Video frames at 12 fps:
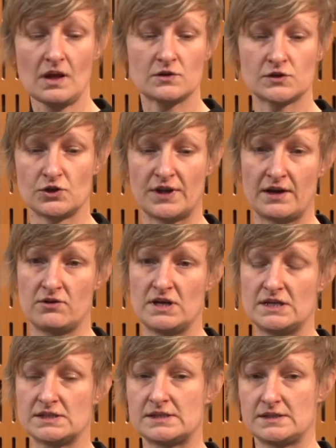So there
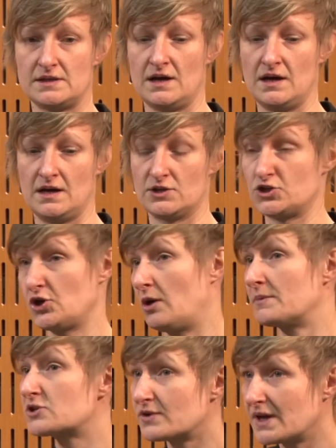is uh,
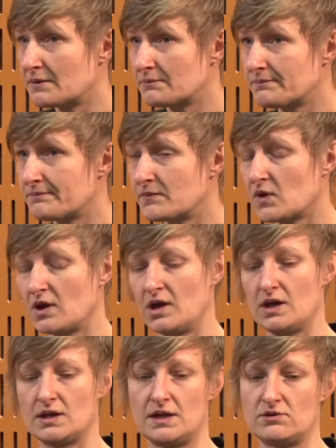geometry,
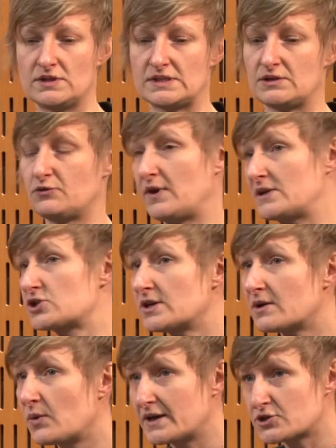there is differential
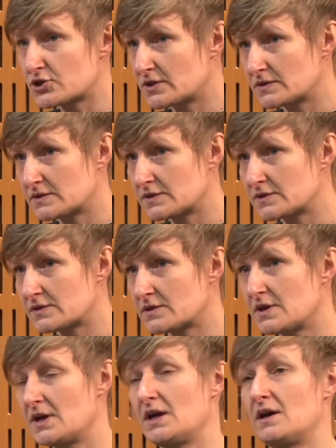equations,
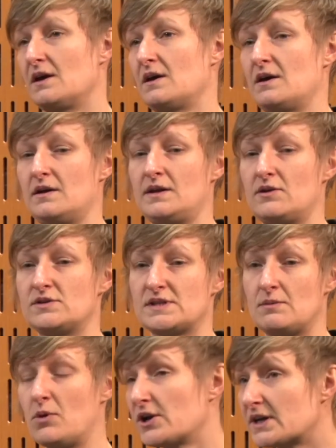uh, there is
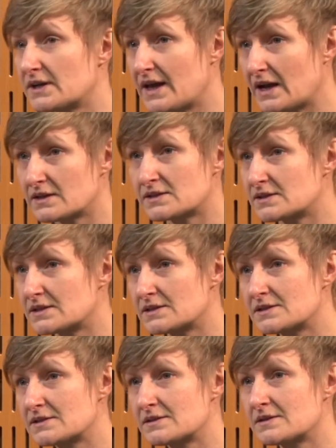harmonic
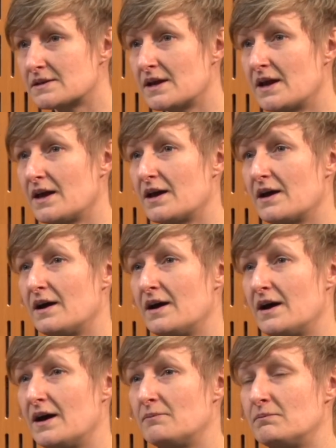analysis.
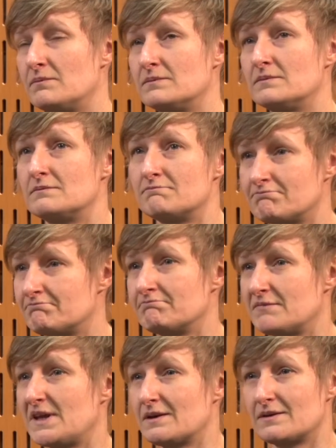Um,
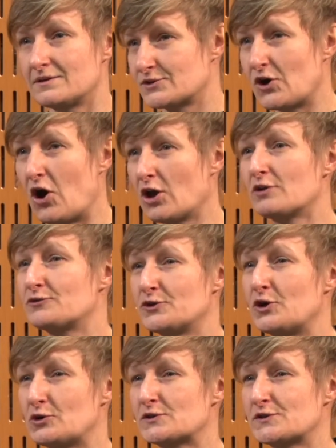so all of
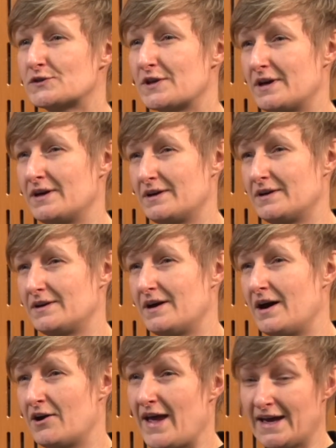those uh,
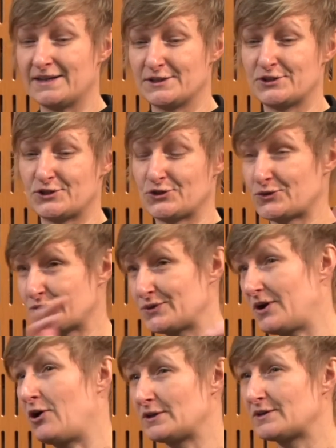are added to
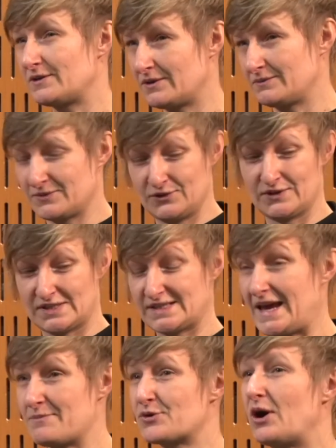all the
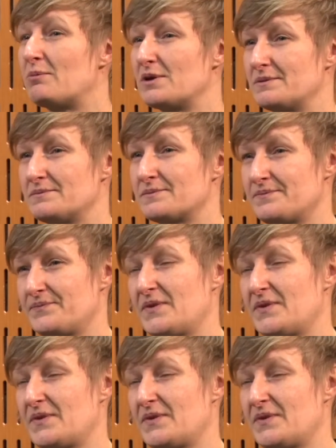same problem.